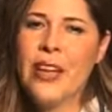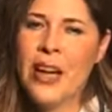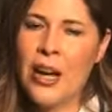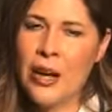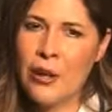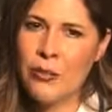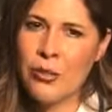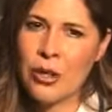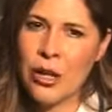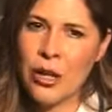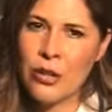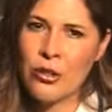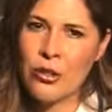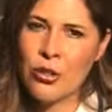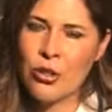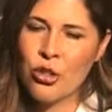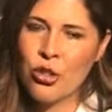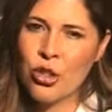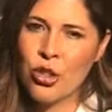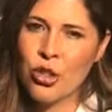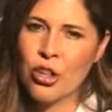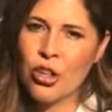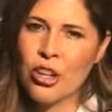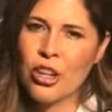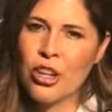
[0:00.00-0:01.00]
I'm Dr.
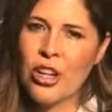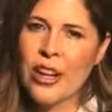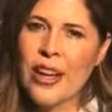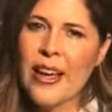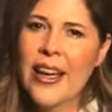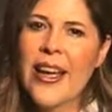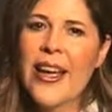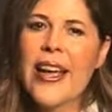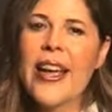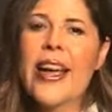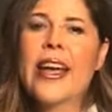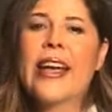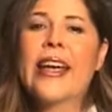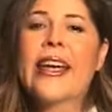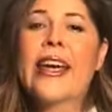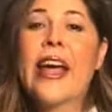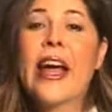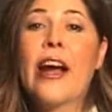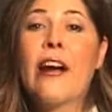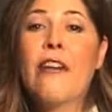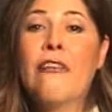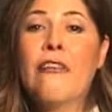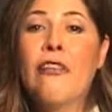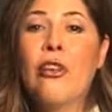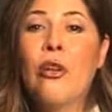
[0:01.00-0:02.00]
Sugar.
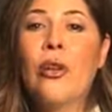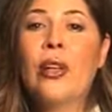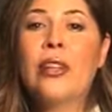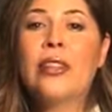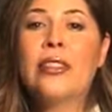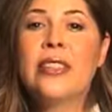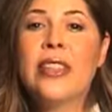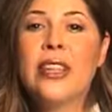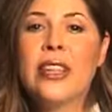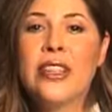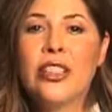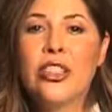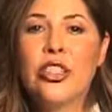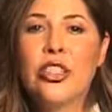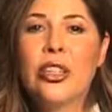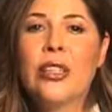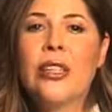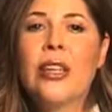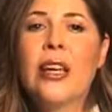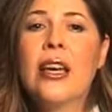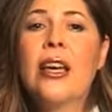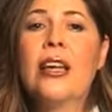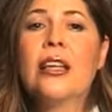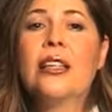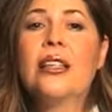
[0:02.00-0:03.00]
Careful
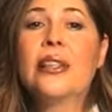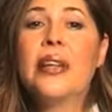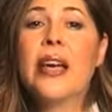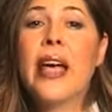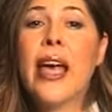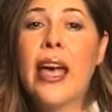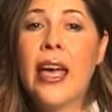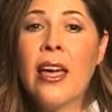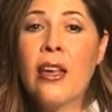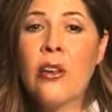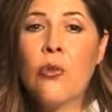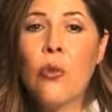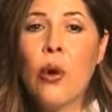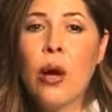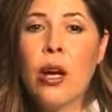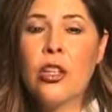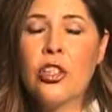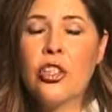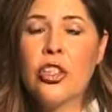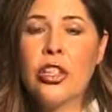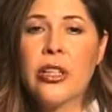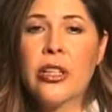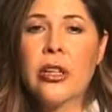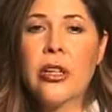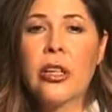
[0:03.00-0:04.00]
attention to hand
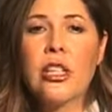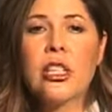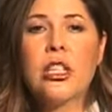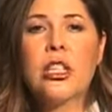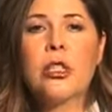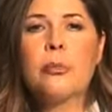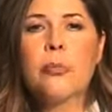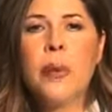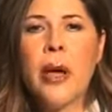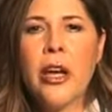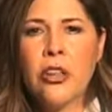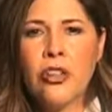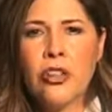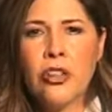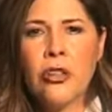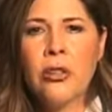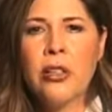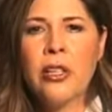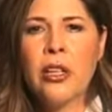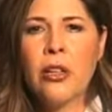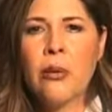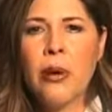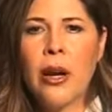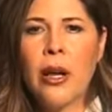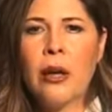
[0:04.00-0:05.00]
washing,
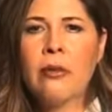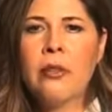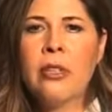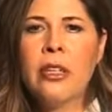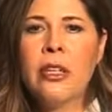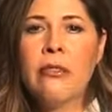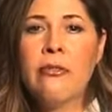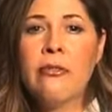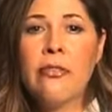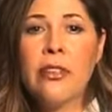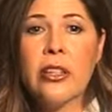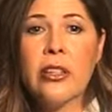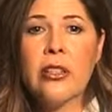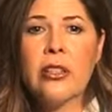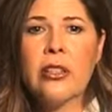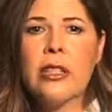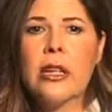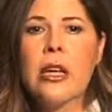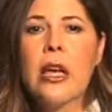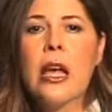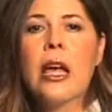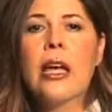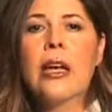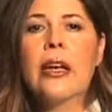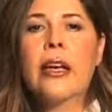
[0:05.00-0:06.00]
especially around infants,
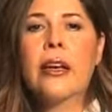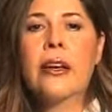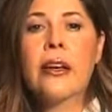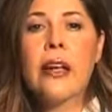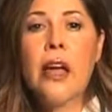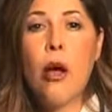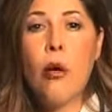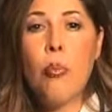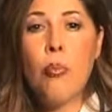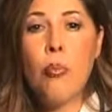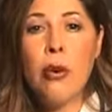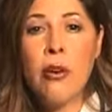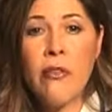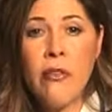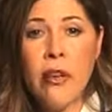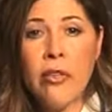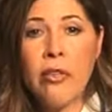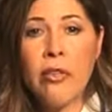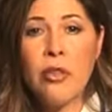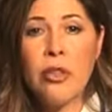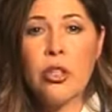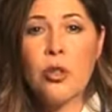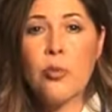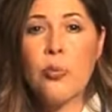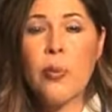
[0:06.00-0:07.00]
can help
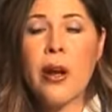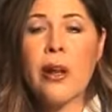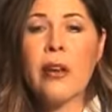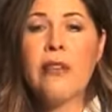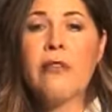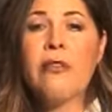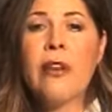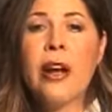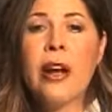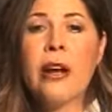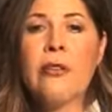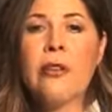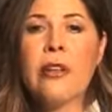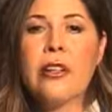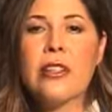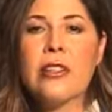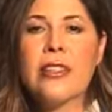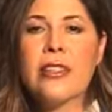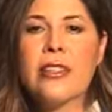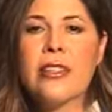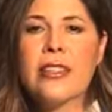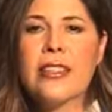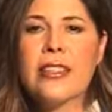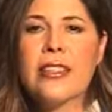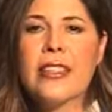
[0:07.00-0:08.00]
prevent the spread of
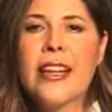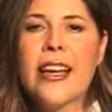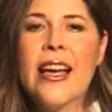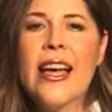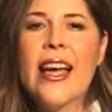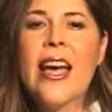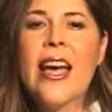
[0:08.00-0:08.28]
viruses.